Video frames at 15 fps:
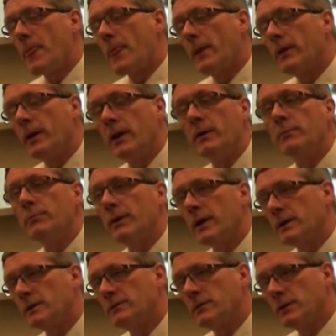The
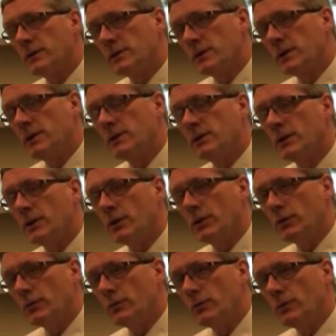impact of the disease on
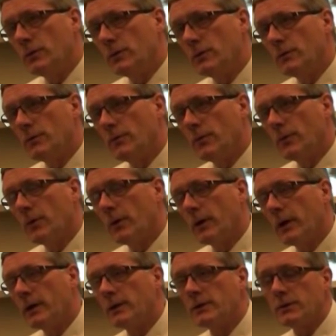you
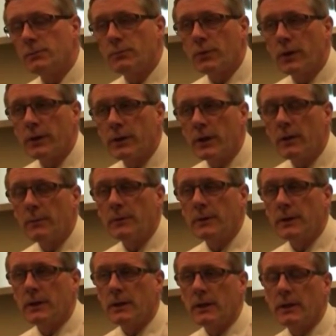is
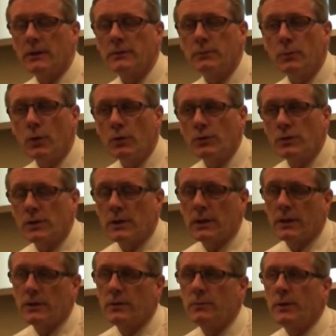
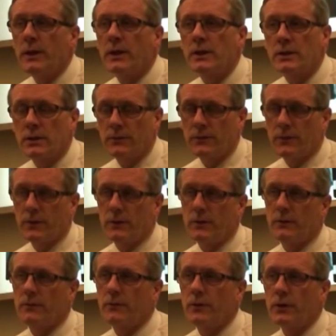mostly to make it difficult
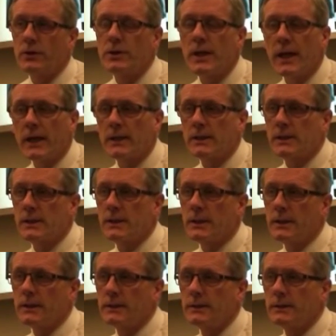for you to
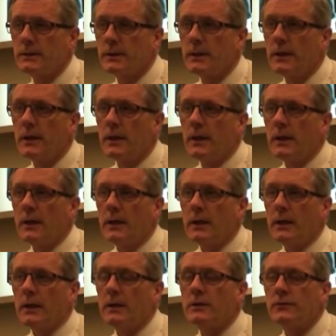exercise.
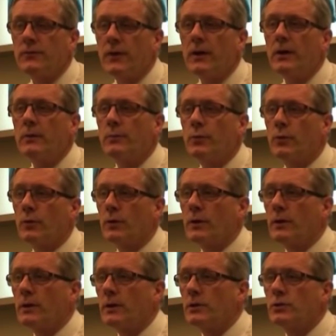And it's very
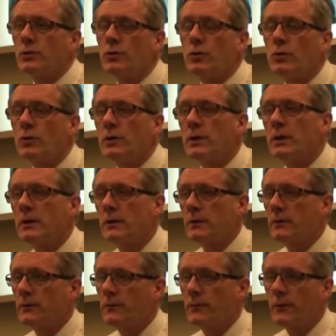important that you hold
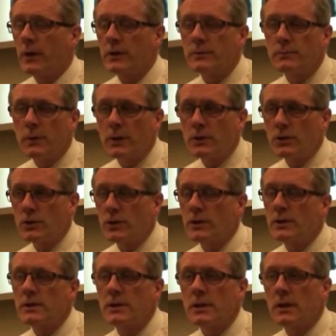on as much and
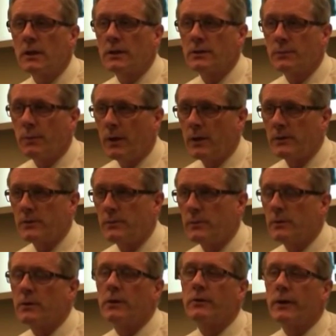as long as
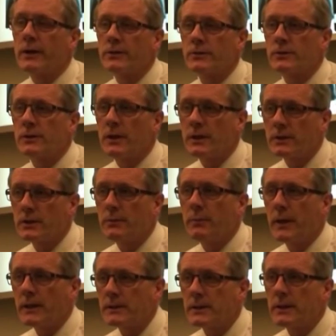possible to your exercise
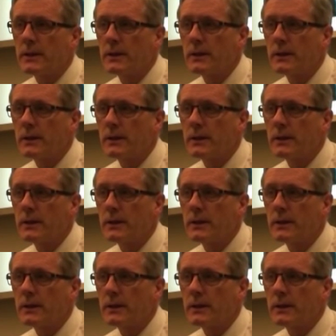capacity.